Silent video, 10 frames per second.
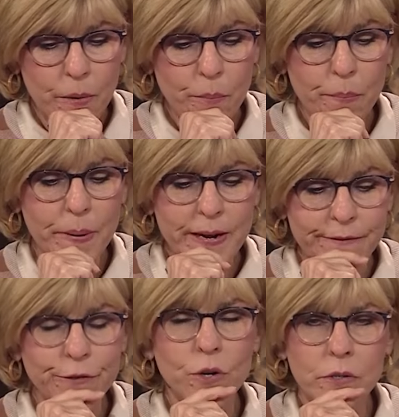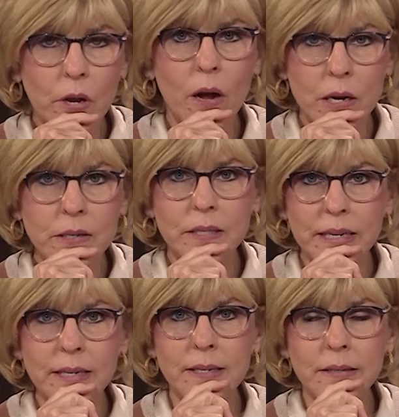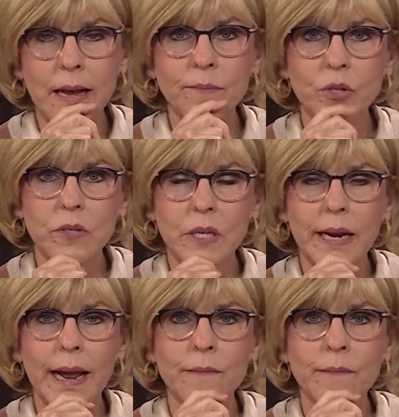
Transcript: But if you're talking sickness, I'm so sick,